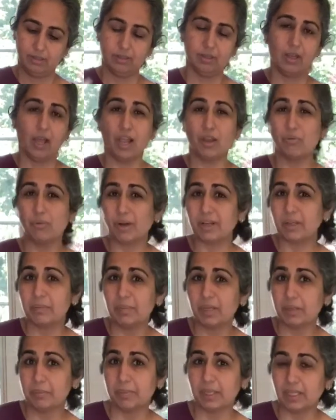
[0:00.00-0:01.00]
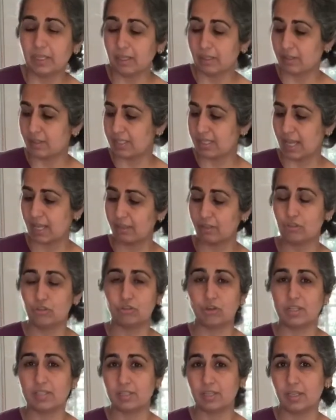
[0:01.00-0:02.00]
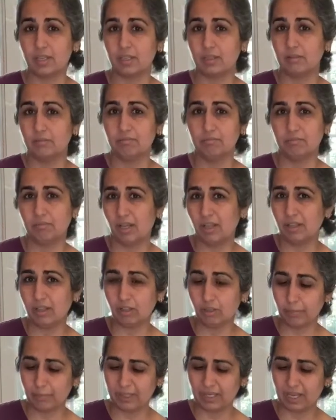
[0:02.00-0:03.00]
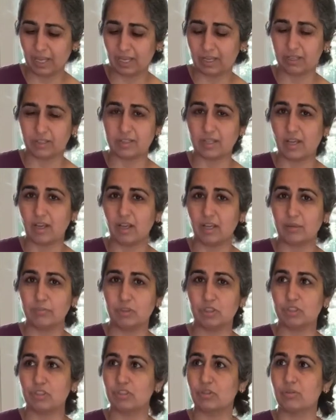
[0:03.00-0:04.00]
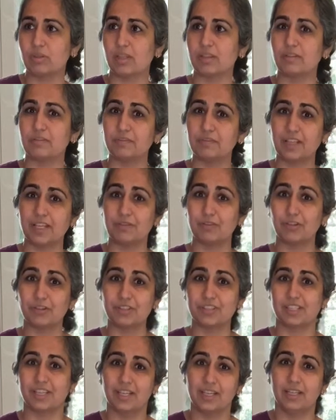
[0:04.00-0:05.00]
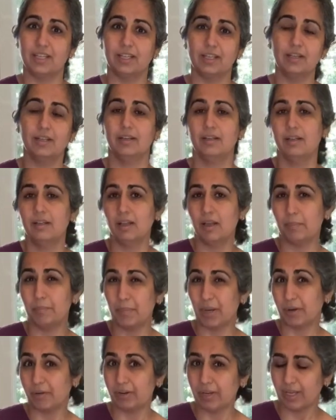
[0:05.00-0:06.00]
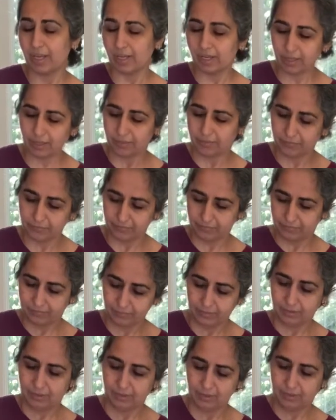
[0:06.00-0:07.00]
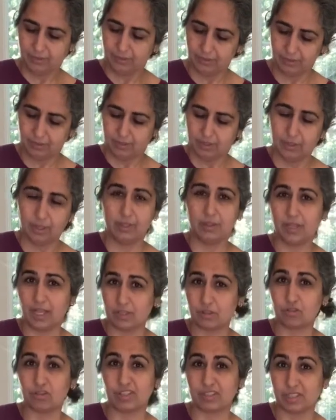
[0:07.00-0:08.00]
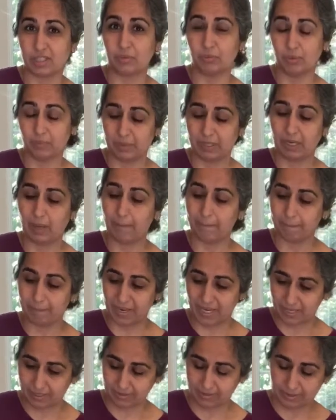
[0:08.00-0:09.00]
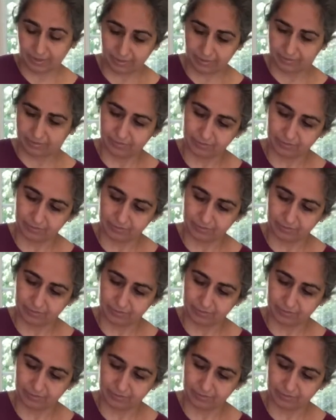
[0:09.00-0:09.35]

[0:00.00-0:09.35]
I recommend making the salad dressing a little bit ahead of time, just so that the flavors can marinate, and that dressing will be amazing.